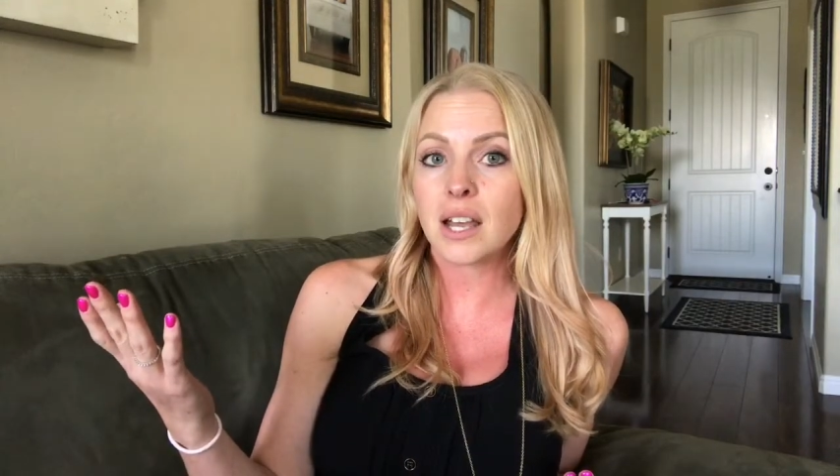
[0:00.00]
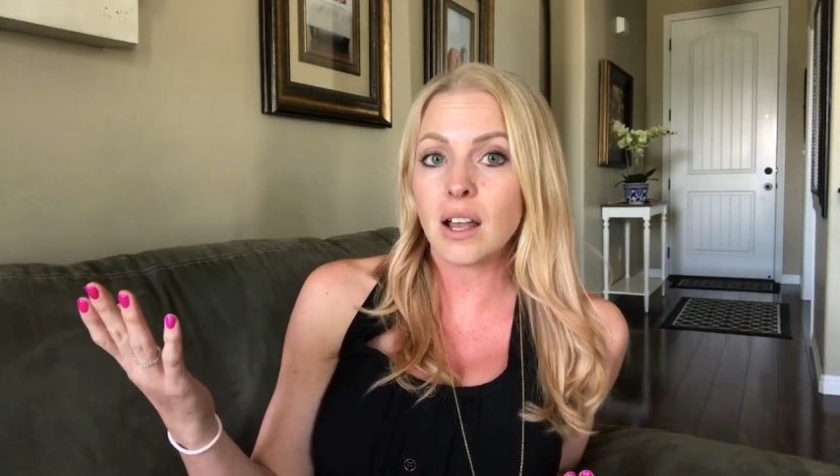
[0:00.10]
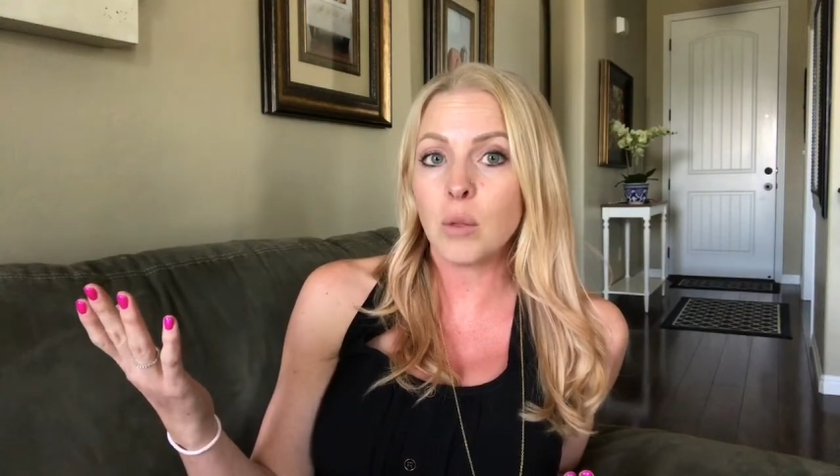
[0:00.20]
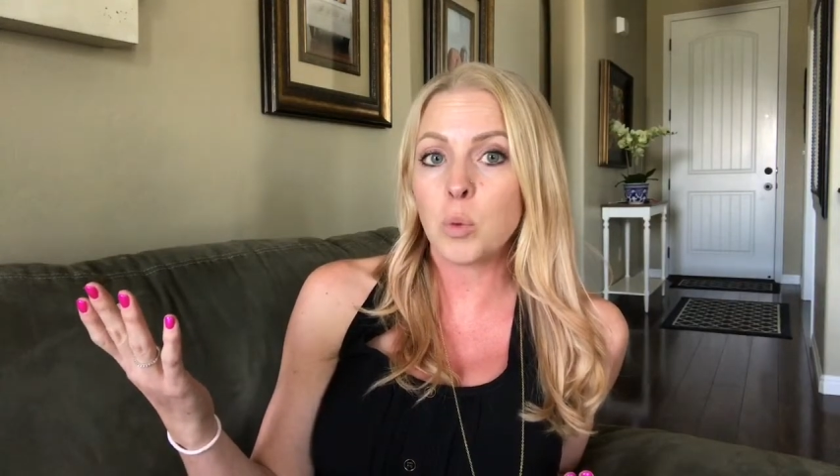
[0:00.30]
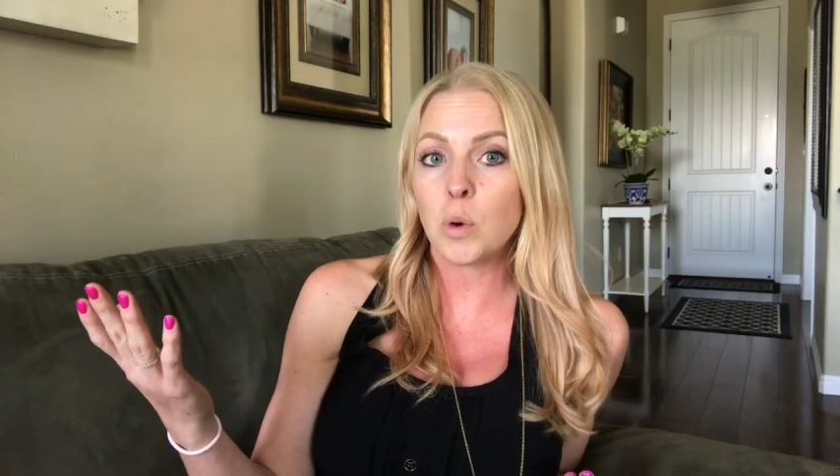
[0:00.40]

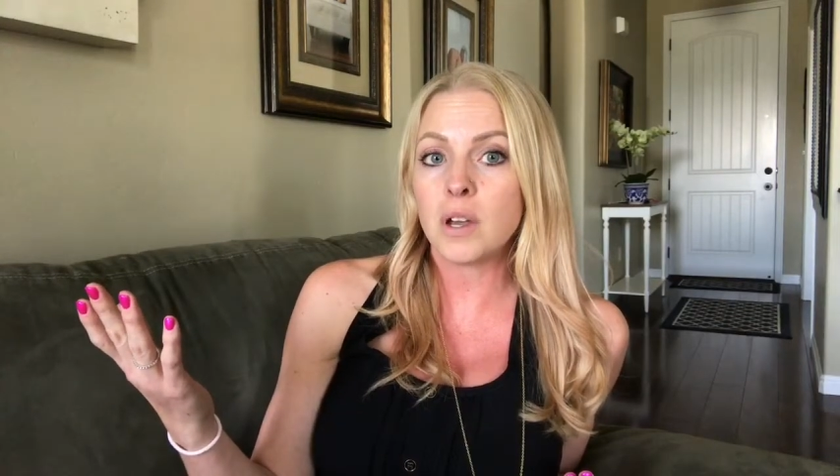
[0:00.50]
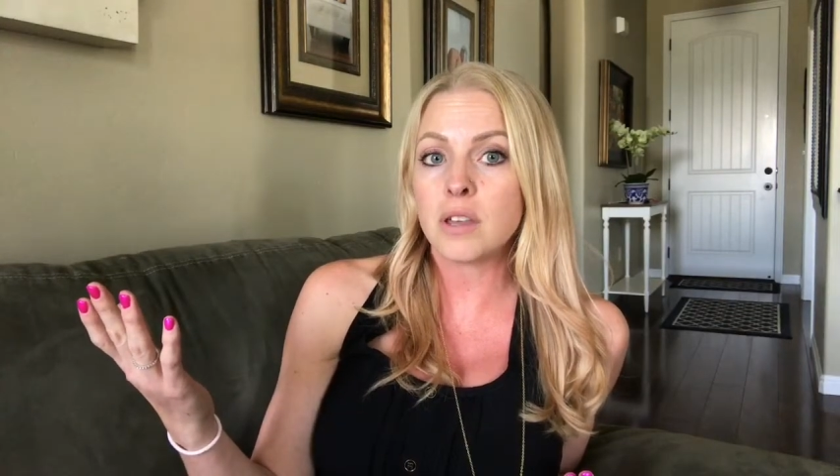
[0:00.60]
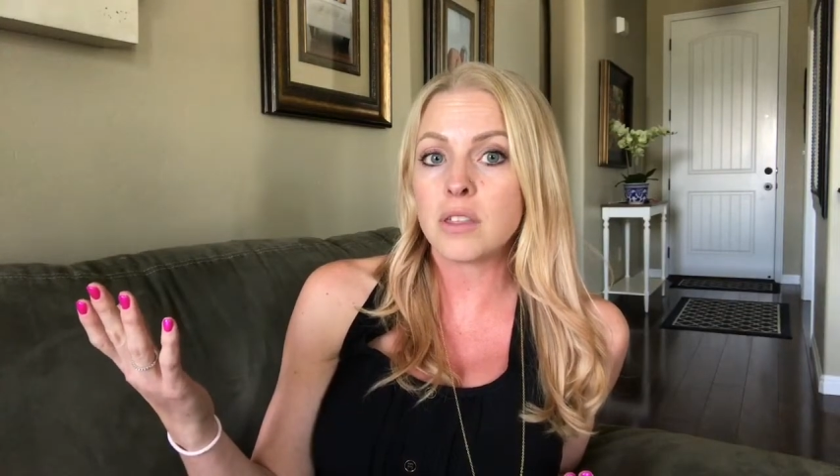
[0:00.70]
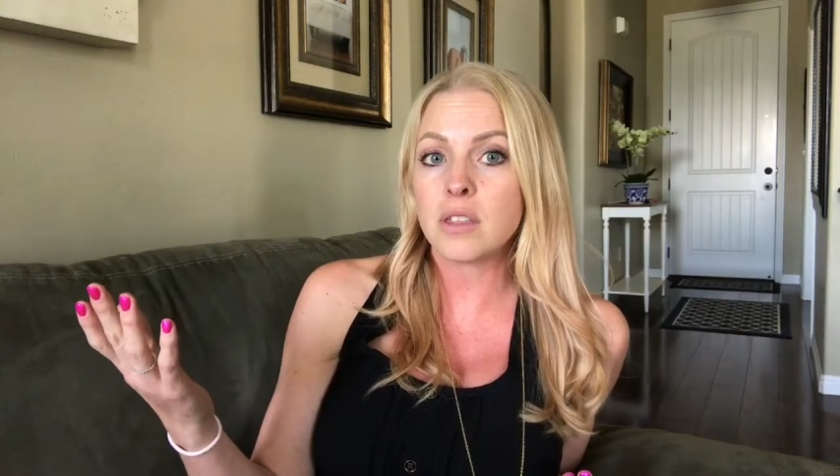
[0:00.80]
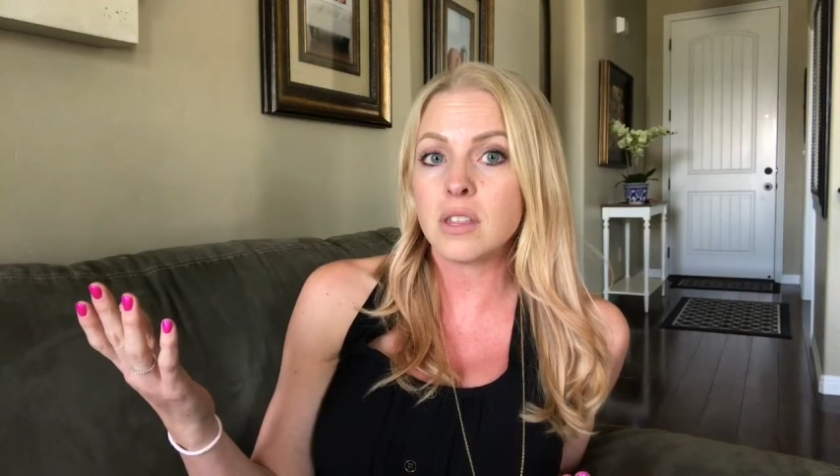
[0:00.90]
help
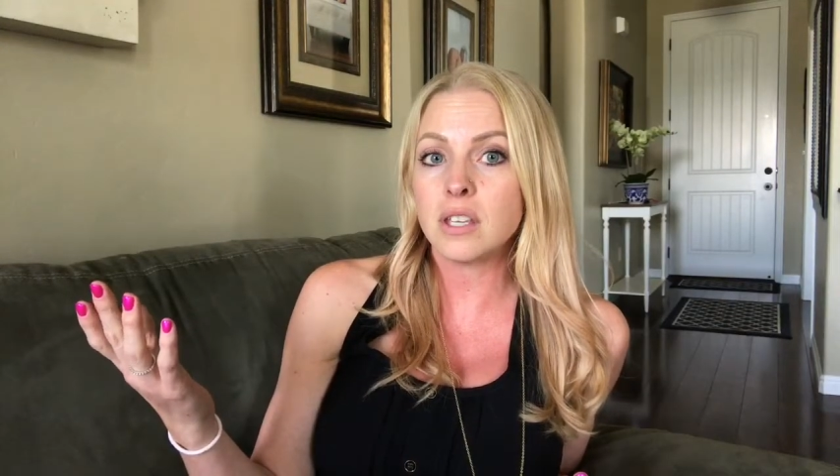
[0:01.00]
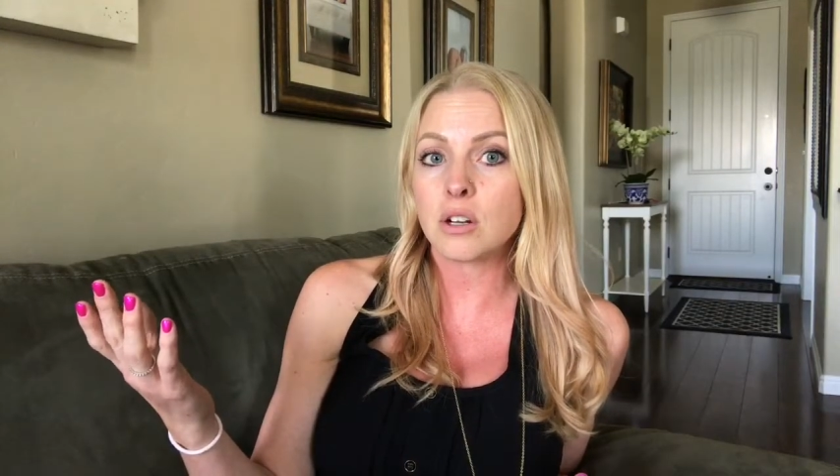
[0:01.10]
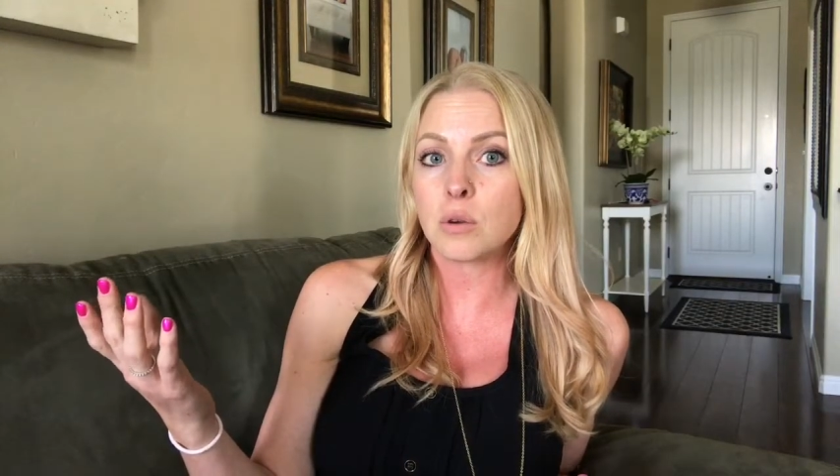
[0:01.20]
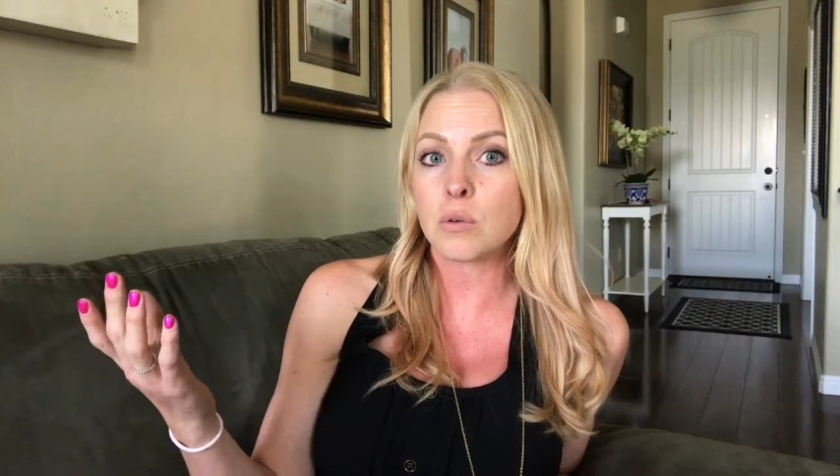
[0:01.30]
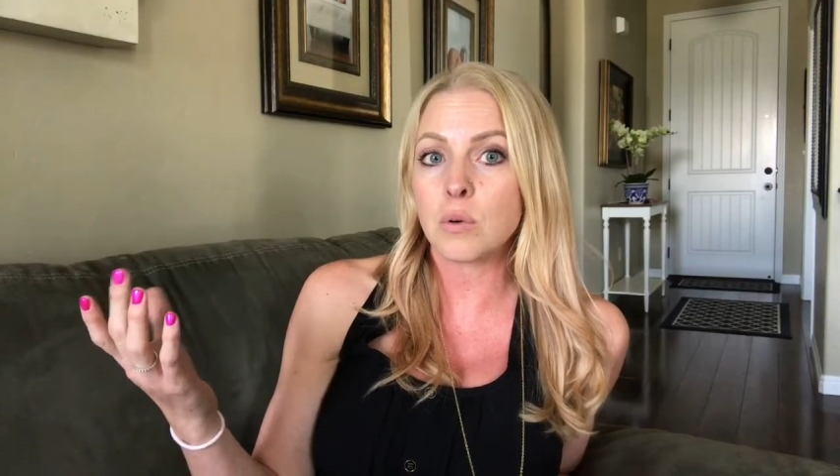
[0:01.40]
with, you
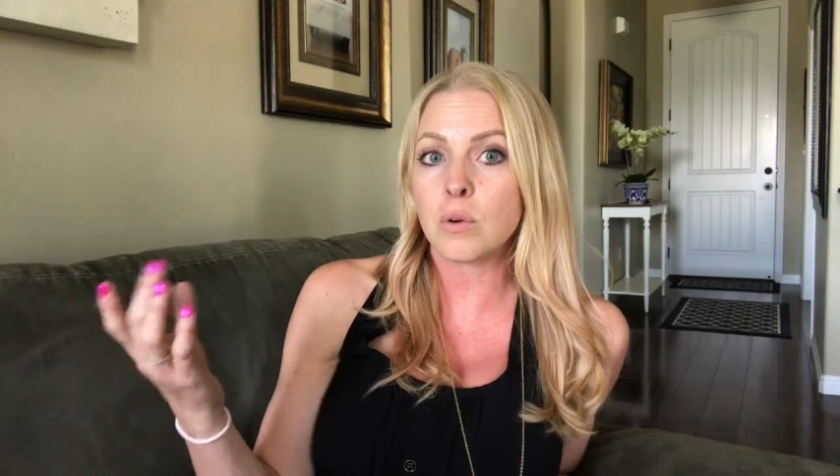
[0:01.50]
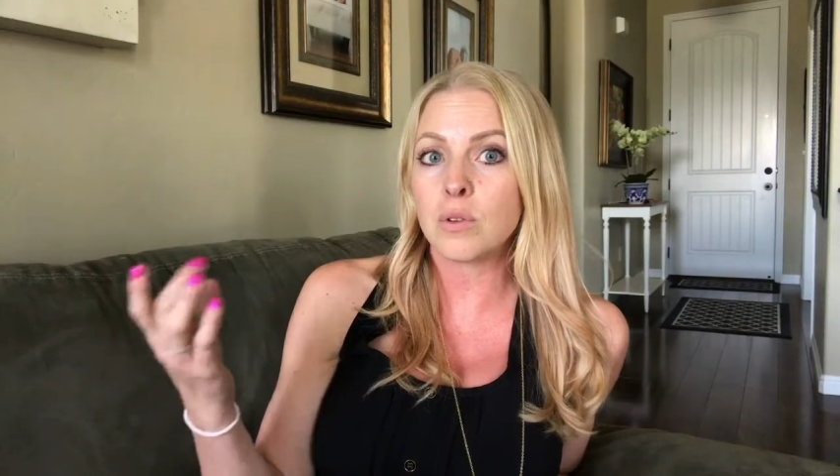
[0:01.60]
know,